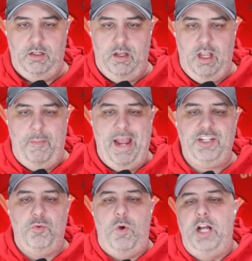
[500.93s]

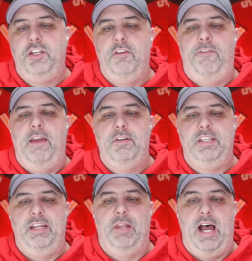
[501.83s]
Imagine watching your favorite
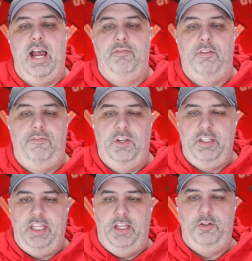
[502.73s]
team live, feeling
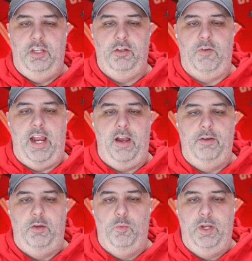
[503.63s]
the energy of the crowd,
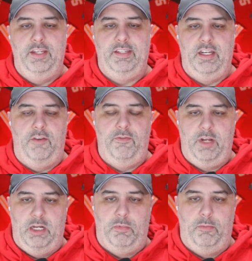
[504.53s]
and witnessing
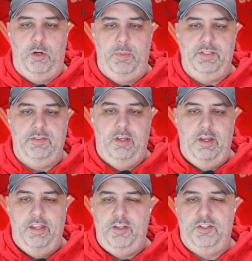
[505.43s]
unforgettable moments.
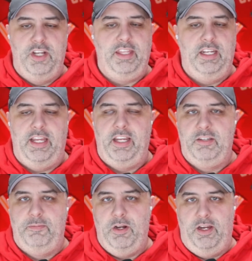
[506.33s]
There's nothing like
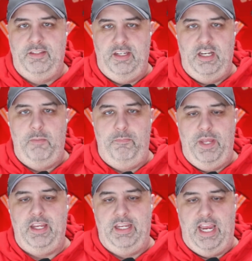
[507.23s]
experiencing a
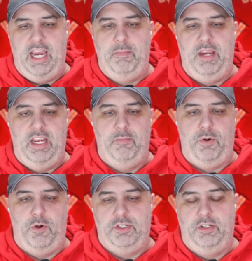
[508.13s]
big game in
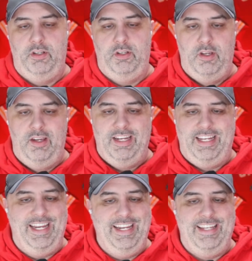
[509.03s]
person.
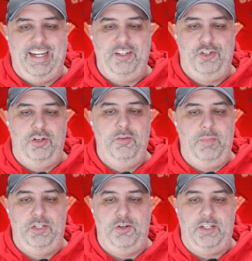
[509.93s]
Getting tickets shouldn't be
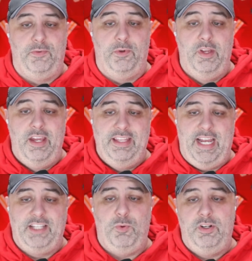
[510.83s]
stressful.
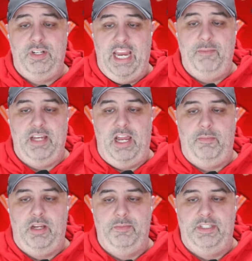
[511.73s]
That's where Game Time
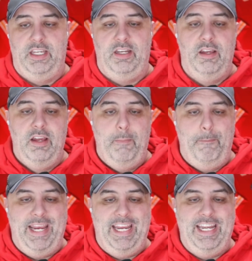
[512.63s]
comes in,
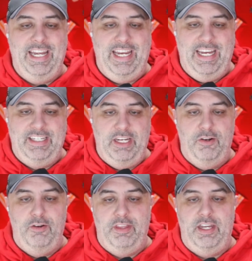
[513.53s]
making it
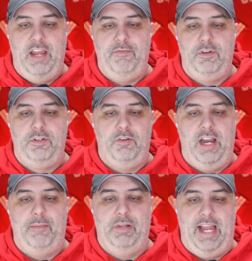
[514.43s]
easier than ever to
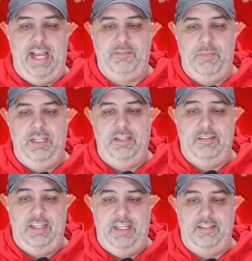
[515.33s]
grab last-minute
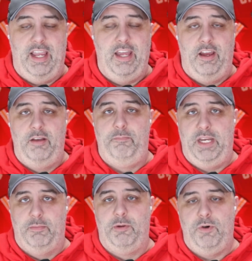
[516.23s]
seats at
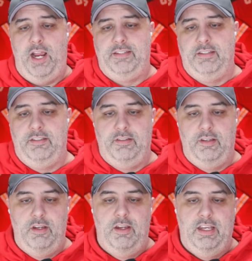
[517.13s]
unbeatable prices.
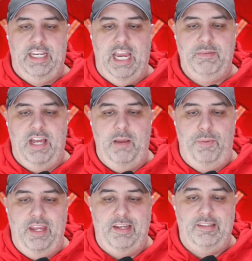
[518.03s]
Game Time
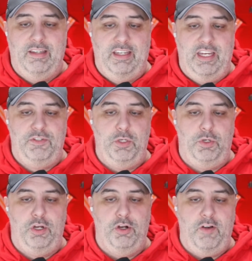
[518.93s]
Picks gives you
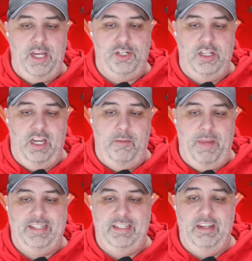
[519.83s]
curation, and it
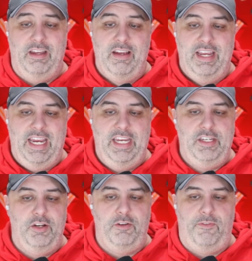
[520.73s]
makes it
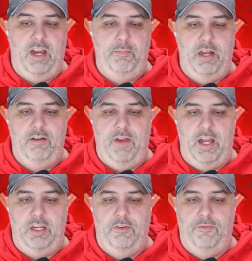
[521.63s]
easier to find better
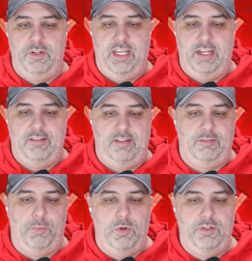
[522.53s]
value for tickets to
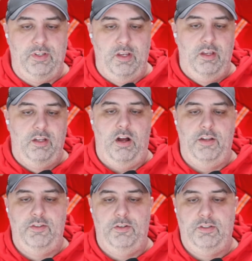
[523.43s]
sports,
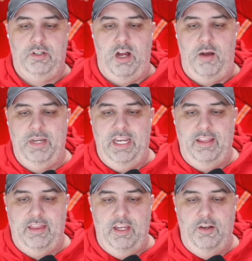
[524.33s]
concerts, comedy,
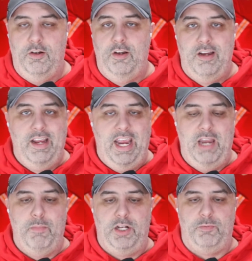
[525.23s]
theater,
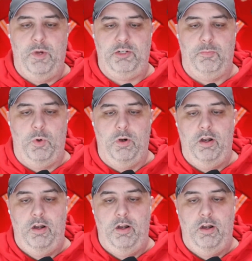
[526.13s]
and much, much more.